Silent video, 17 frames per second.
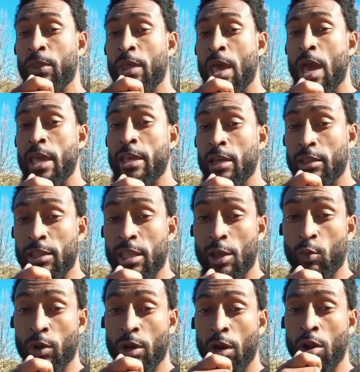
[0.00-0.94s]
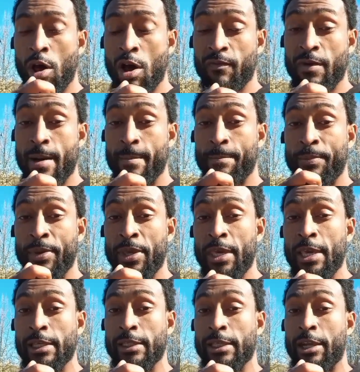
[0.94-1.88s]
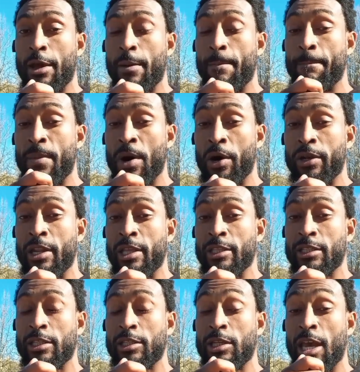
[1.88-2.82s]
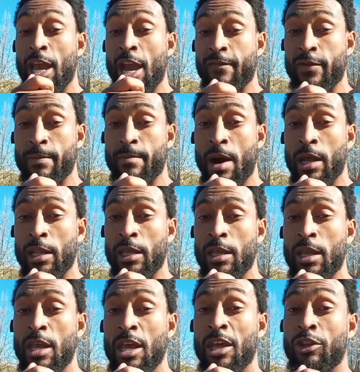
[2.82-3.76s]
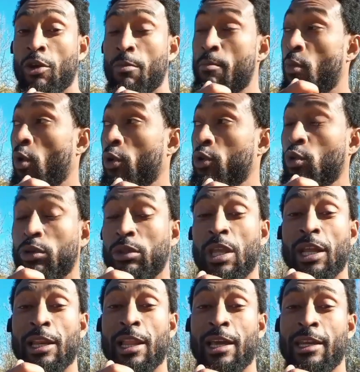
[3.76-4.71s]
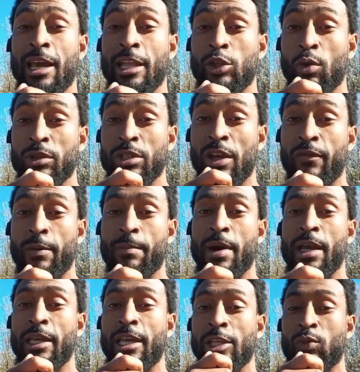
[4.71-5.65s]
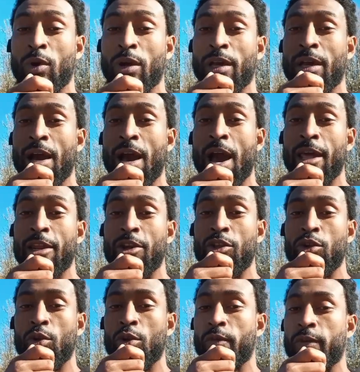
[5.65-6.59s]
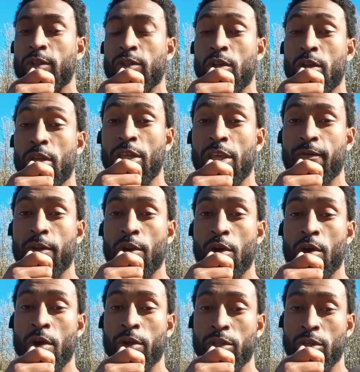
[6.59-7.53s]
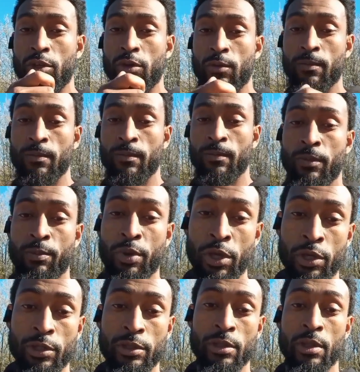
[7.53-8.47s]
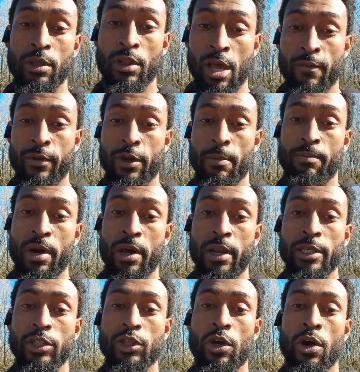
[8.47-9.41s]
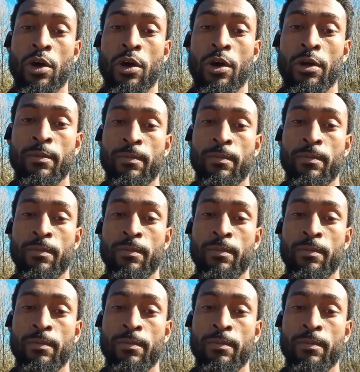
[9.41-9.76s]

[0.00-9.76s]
And you think with love and peace and abundance to everybody. The more you think like that towards everybody, guess what? God and the universe is going to it all to you. Peace, love, and abundance to all.